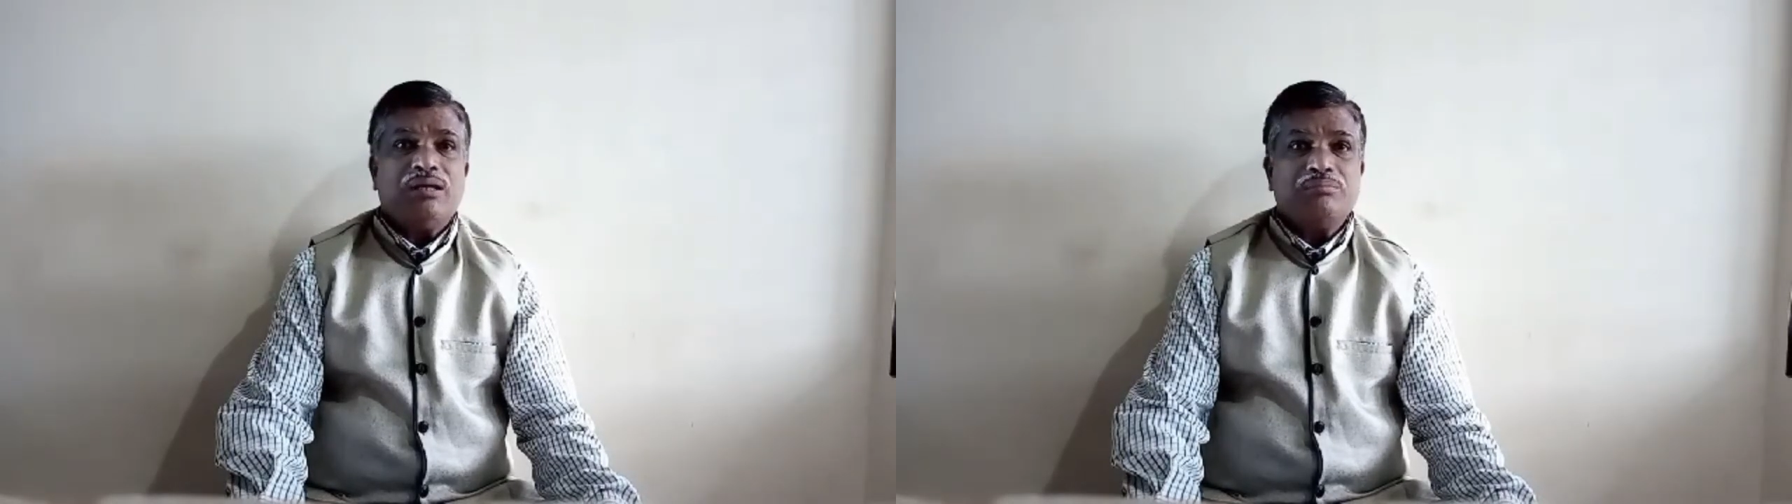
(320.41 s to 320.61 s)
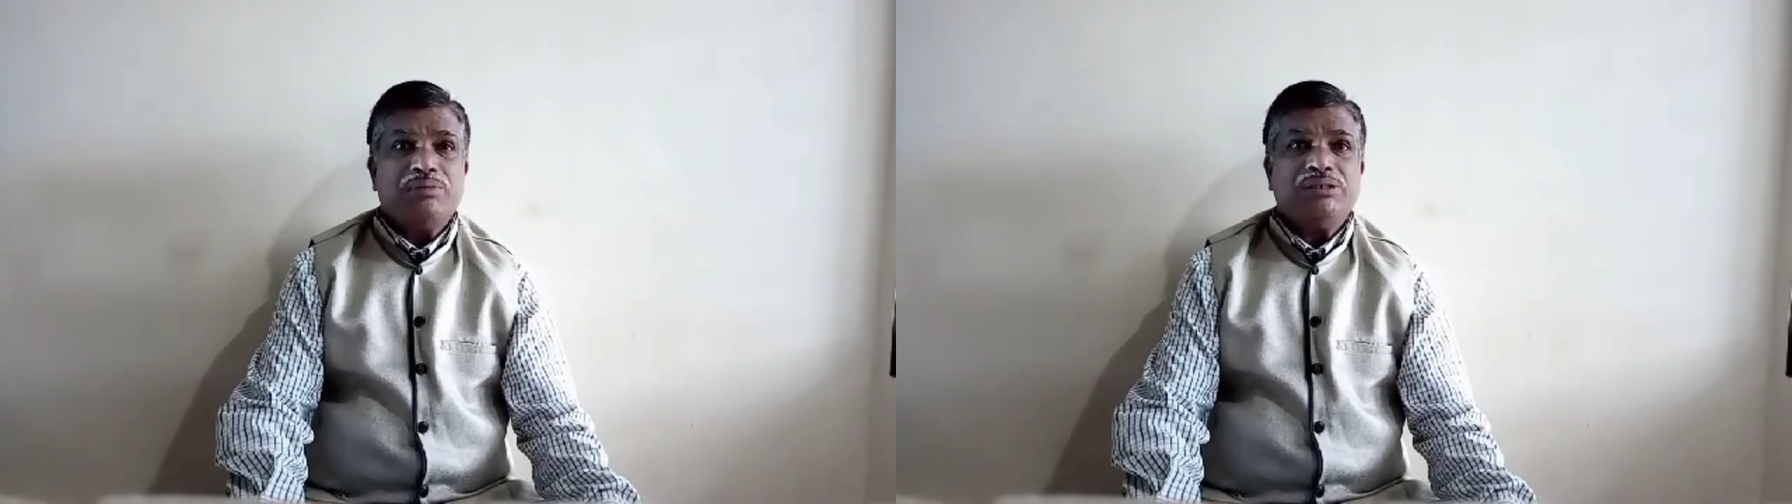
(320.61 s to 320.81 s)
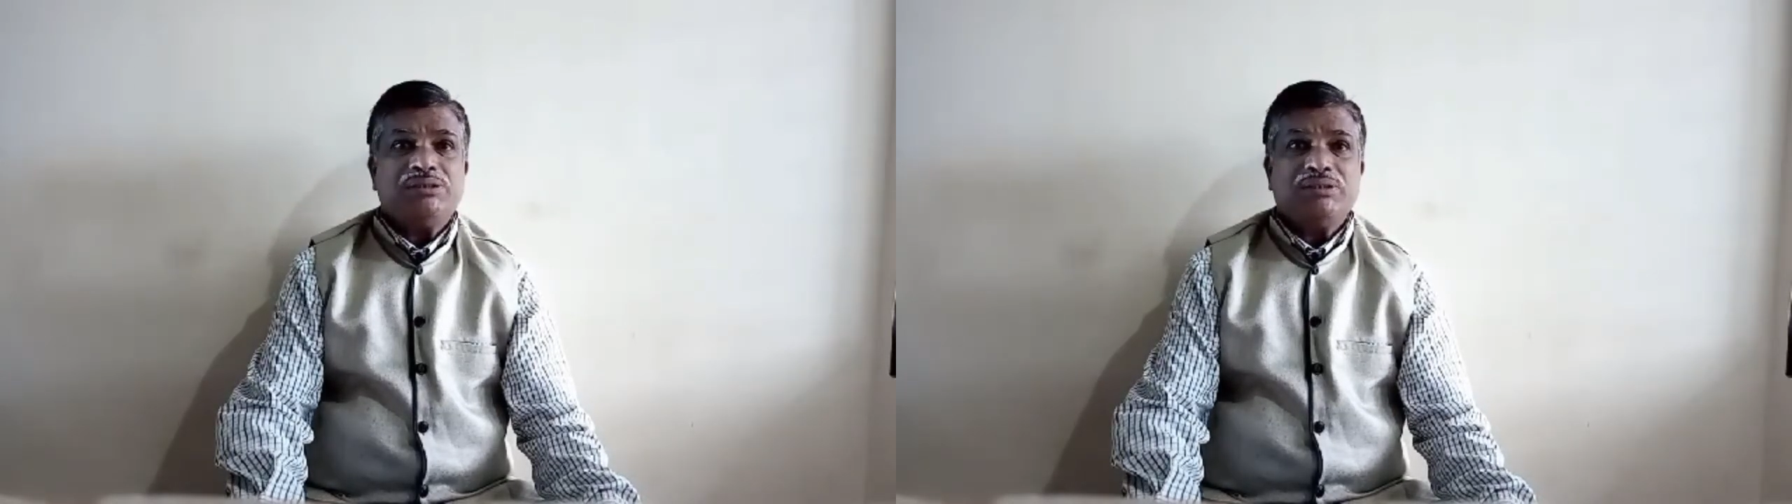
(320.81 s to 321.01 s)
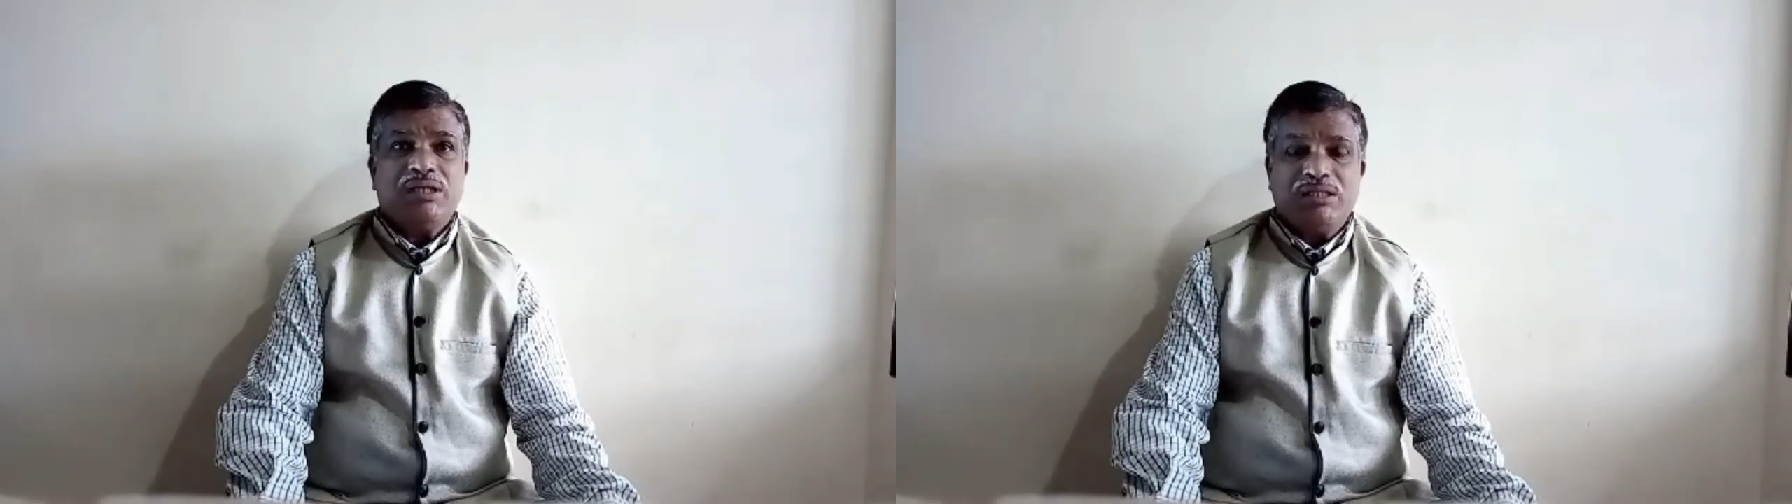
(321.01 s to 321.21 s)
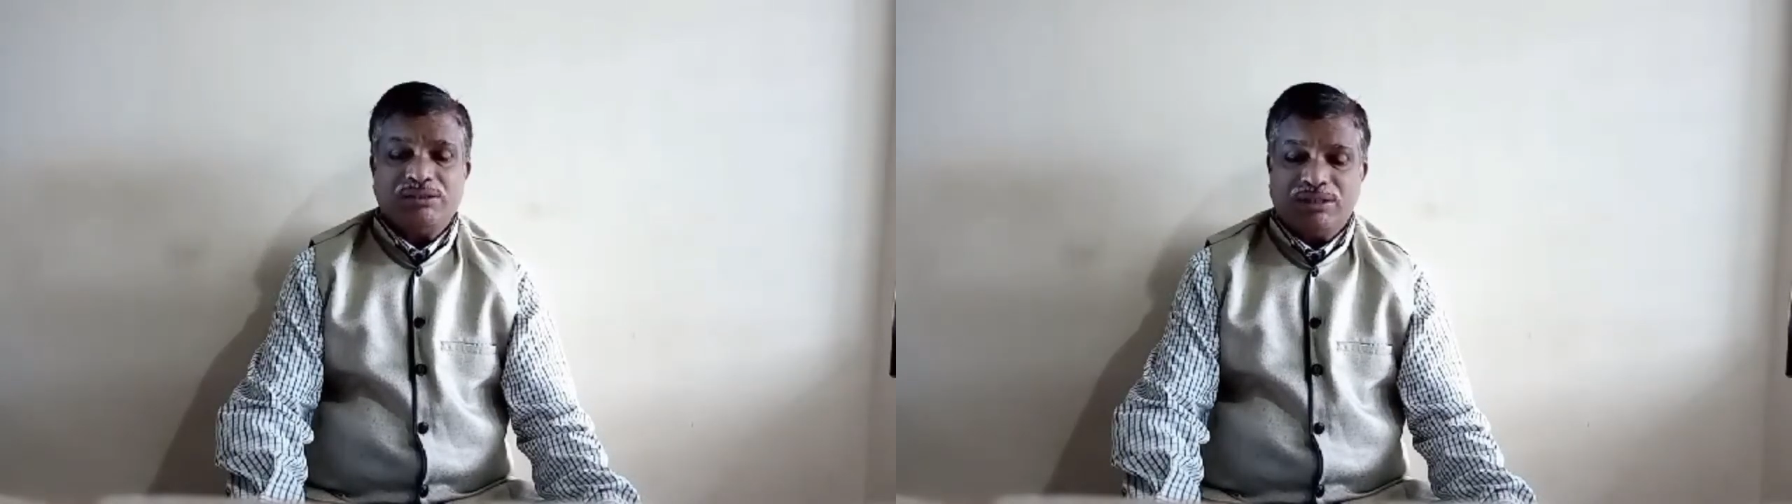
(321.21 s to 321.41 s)
means
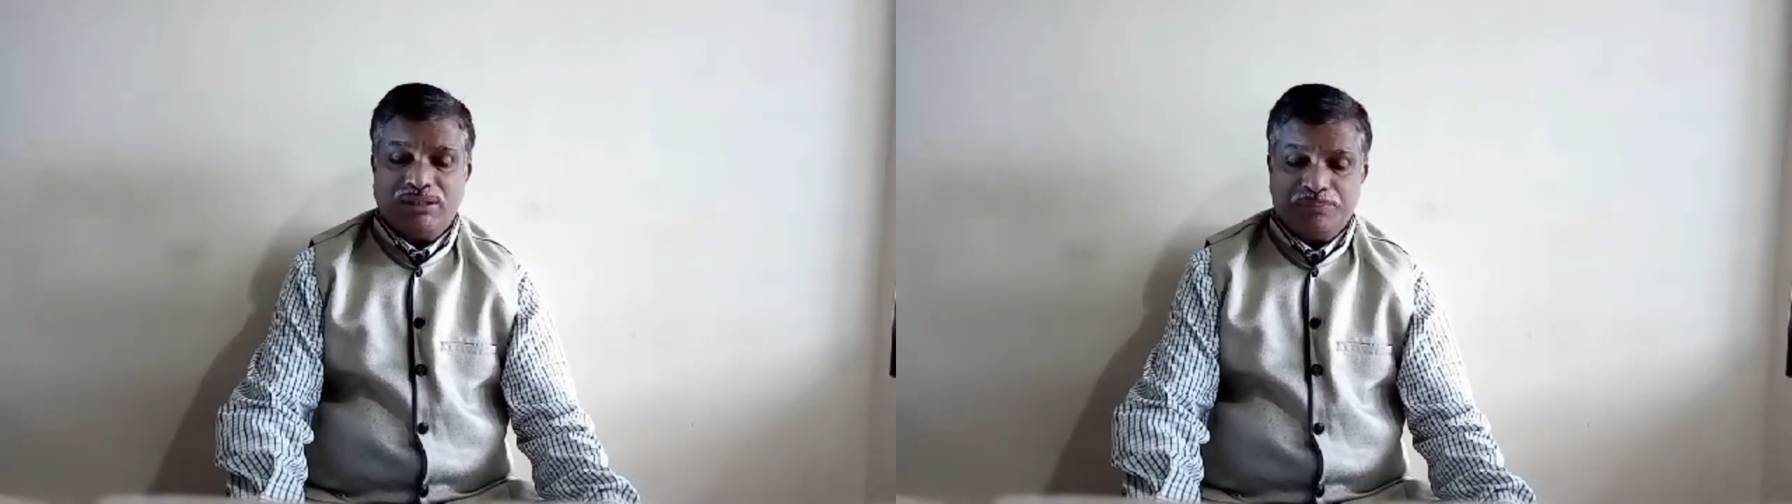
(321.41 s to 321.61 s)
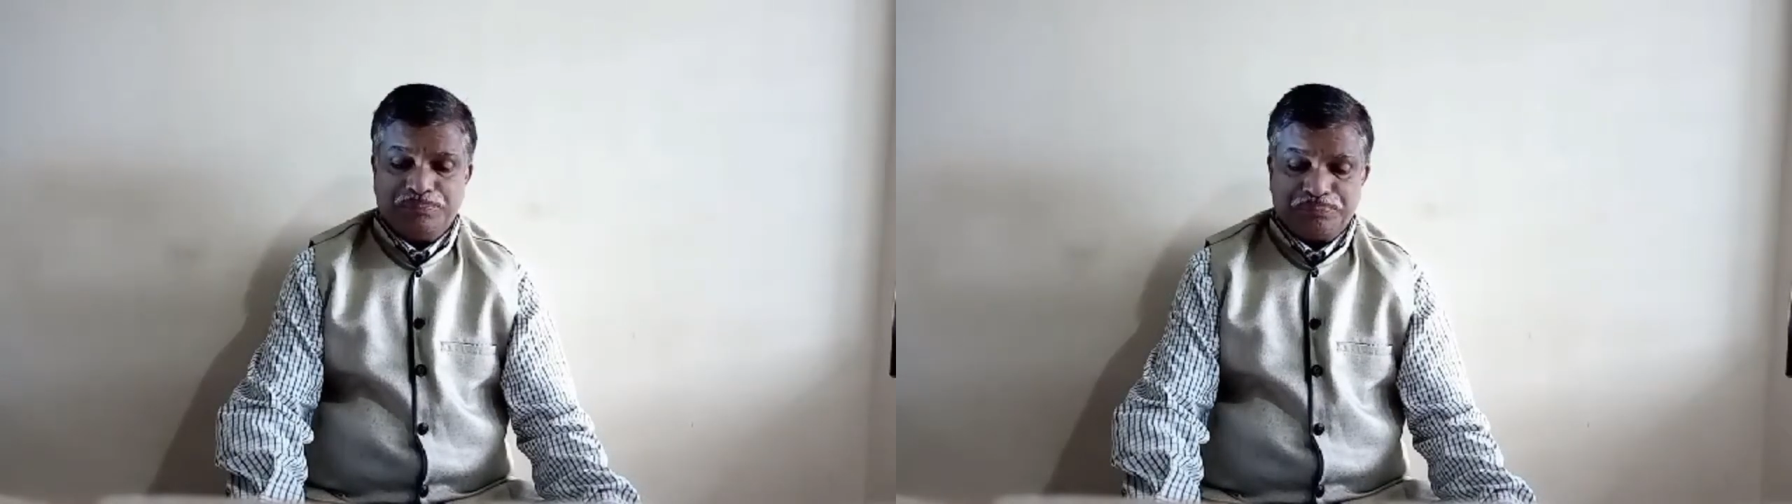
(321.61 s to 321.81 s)
there is a